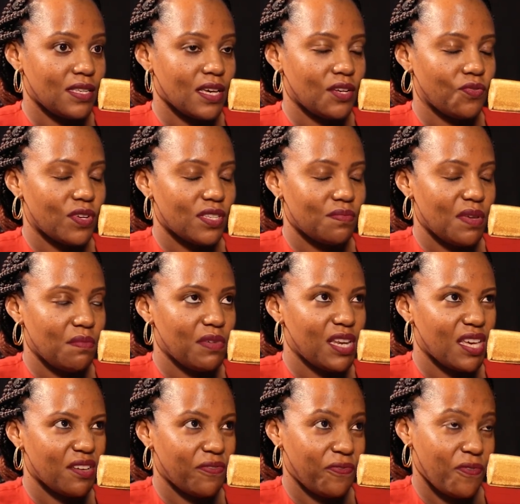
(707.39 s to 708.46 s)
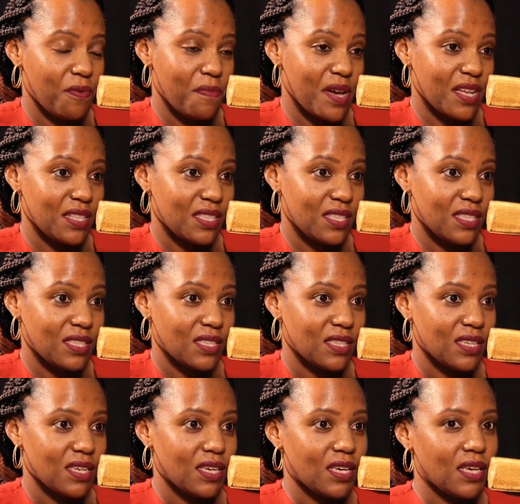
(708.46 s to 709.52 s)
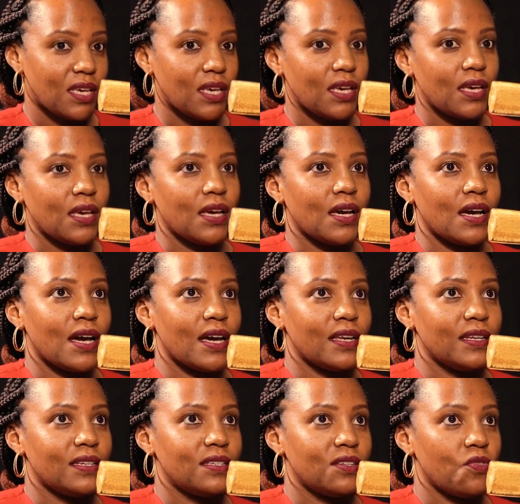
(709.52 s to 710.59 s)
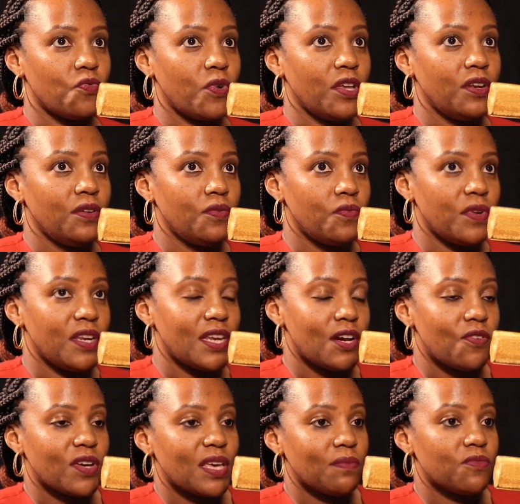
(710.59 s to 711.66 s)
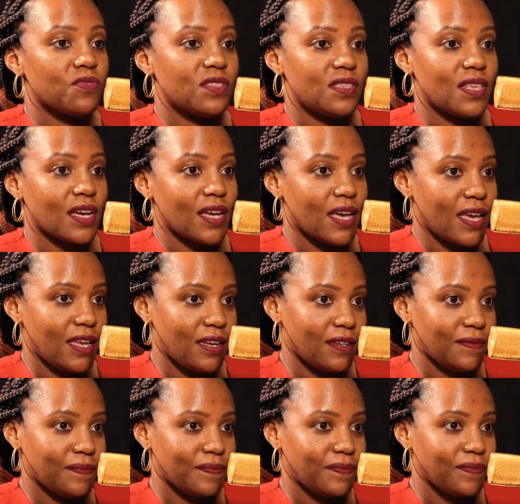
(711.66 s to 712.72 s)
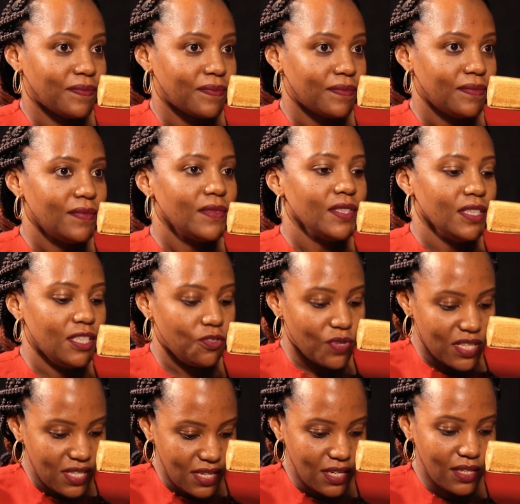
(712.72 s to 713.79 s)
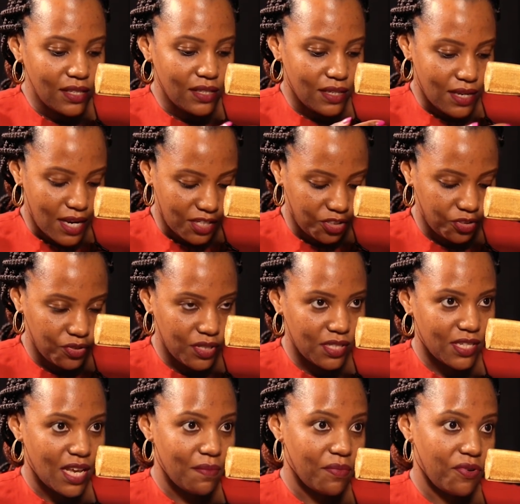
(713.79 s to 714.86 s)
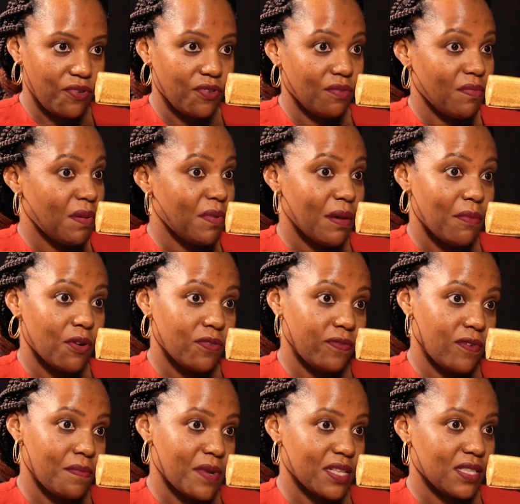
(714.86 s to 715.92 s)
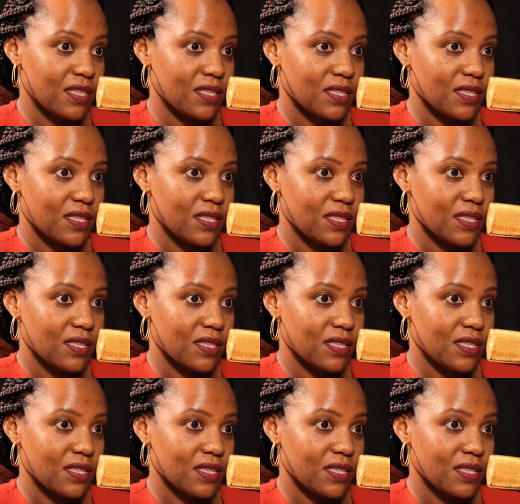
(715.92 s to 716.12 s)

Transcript: Yeah, it was maybe like 4 months. And when we now came to see that guy, it was still a short time period, maybe about 4 months.